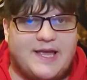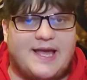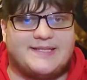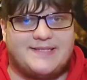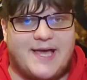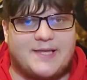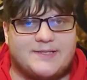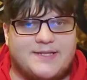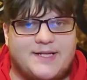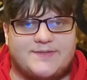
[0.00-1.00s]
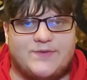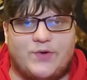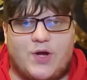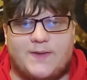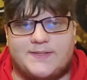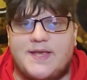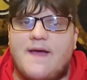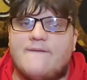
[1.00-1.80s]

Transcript: as talented as Phil Collins.